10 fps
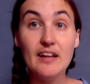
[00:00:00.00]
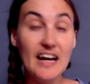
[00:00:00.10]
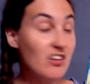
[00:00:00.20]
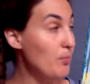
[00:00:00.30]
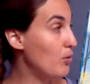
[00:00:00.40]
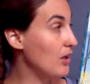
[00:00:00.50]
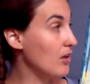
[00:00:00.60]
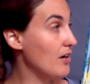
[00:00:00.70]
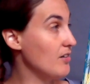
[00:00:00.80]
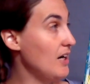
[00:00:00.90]
That's a pretty
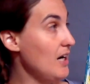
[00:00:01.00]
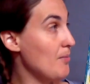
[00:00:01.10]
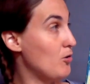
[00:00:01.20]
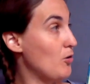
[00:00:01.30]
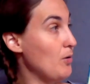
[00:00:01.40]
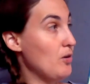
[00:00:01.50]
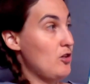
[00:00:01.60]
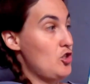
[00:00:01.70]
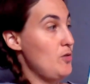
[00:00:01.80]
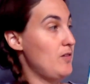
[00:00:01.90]
long time. So
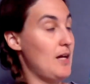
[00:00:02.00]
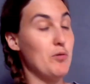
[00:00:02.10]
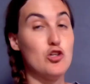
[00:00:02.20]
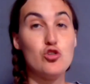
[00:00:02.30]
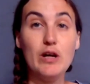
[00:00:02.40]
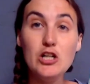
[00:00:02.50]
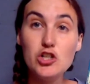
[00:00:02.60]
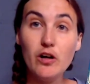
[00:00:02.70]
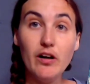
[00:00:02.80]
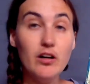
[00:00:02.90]
she was able to train
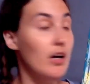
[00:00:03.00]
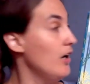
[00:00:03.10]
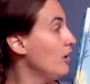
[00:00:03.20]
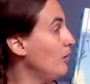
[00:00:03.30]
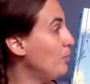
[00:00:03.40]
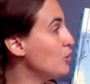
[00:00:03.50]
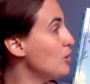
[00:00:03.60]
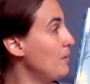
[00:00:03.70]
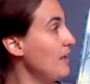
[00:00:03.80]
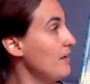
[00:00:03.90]
Shark to push a
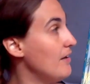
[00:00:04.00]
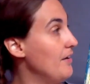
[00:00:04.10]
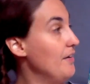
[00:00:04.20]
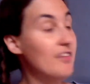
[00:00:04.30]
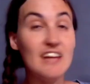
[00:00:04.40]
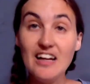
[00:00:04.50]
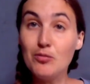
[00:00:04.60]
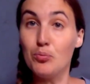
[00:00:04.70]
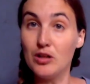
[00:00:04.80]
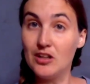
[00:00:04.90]
button. That's
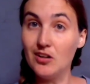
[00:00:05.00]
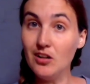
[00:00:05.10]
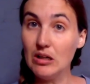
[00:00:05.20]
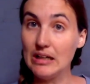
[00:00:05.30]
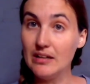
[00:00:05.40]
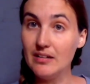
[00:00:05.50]
pretty good.